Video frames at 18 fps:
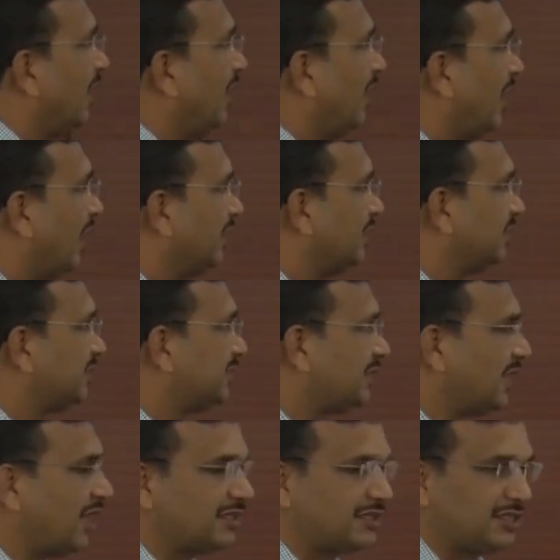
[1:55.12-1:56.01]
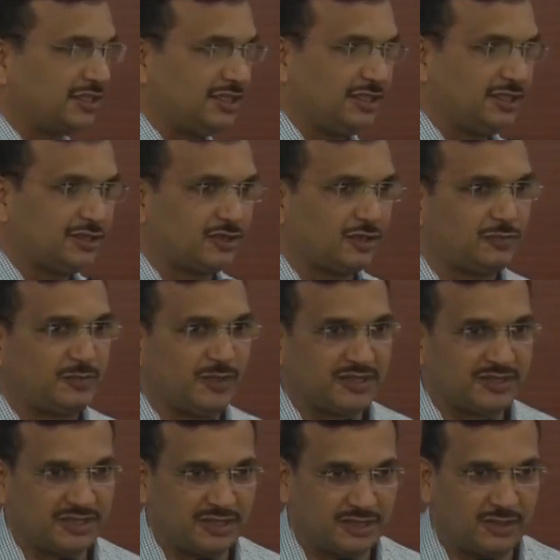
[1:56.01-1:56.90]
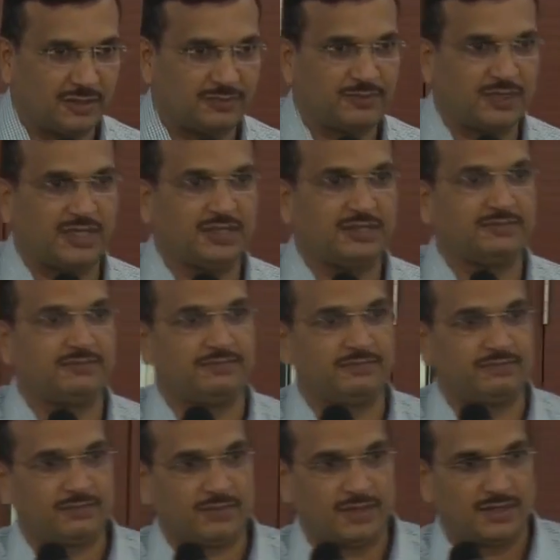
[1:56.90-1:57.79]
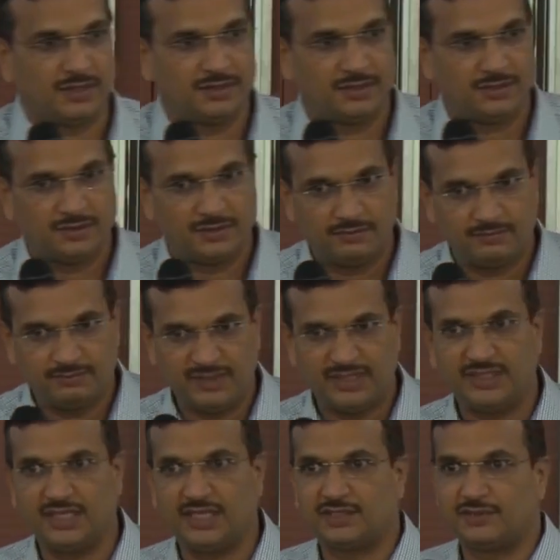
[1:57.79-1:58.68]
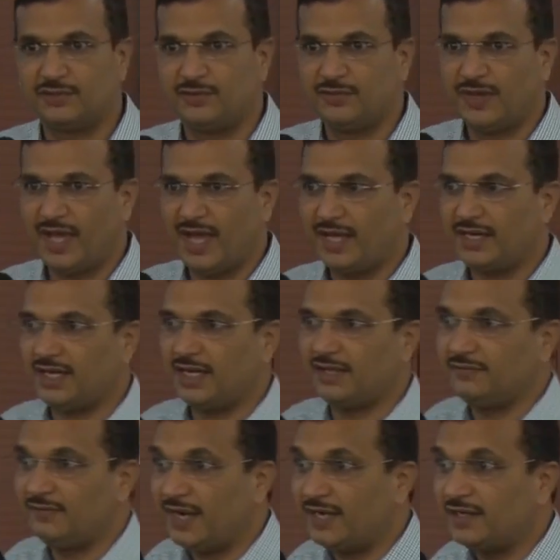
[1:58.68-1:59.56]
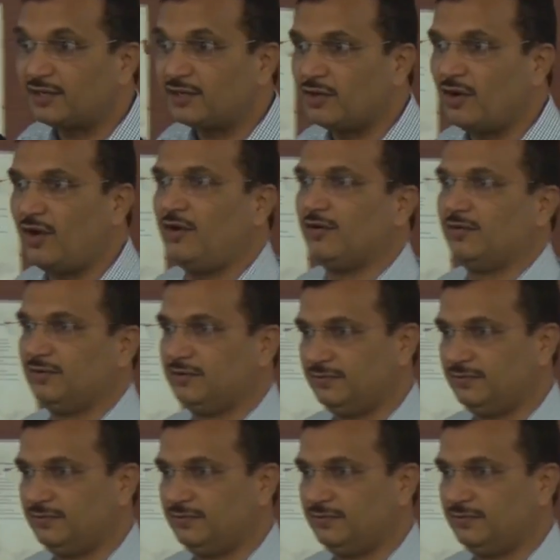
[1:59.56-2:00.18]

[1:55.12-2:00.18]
I started introspection of the business, where I went wrong.